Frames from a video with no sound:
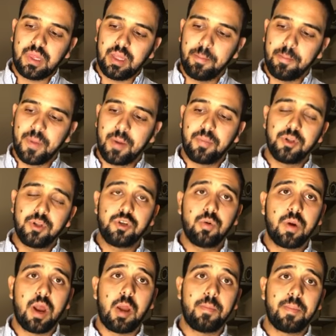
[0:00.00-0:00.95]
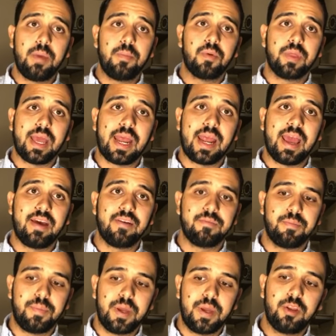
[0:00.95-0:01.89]
But it puts you around people that
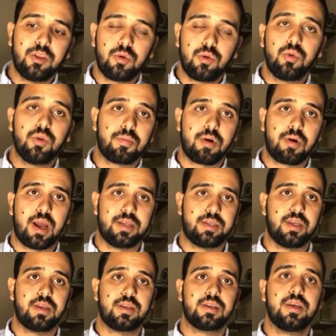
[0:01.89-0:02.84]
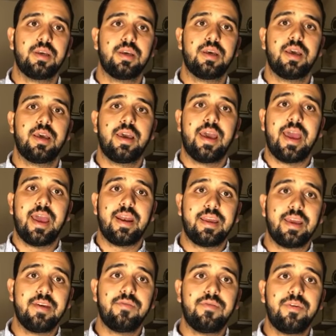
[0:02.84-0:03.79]
have been through the process and
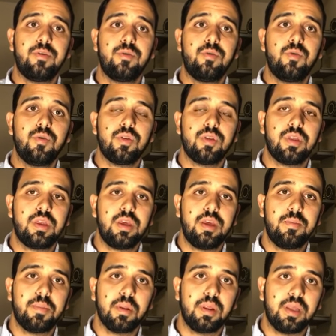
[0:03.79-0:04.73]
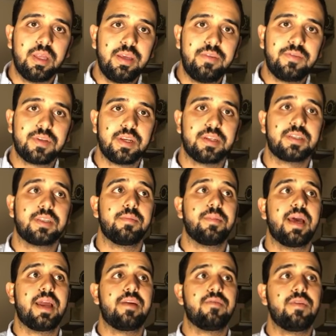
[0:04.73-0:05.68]
give you the belief system
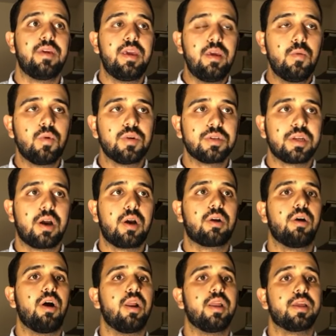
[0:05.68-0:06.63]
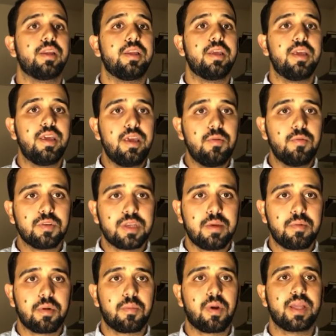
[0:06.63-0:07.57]
that if he was an alcoholic and he was able
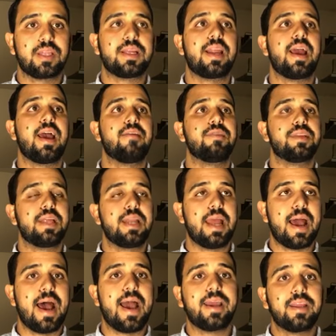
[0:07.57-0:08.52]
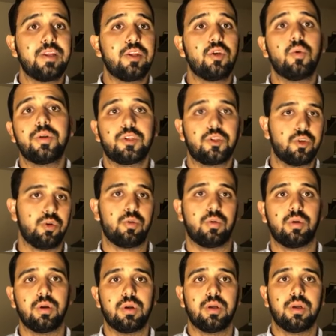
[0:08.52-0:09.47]
to break that habit, then I can do it too.
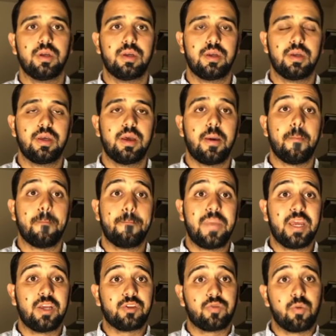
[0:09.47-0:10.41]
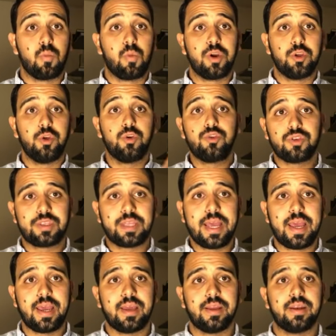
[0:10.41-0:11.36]
Because from where you
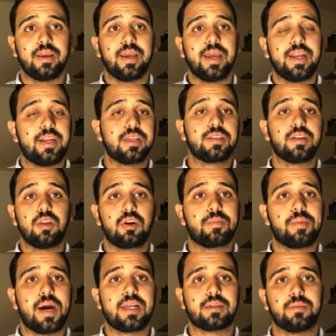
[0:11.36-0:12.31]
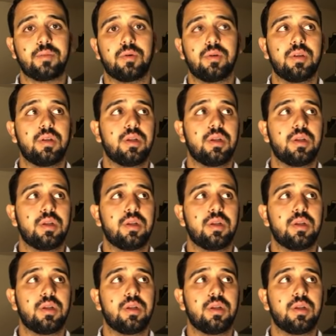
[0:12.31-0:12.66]
stand, it doesn't look possible.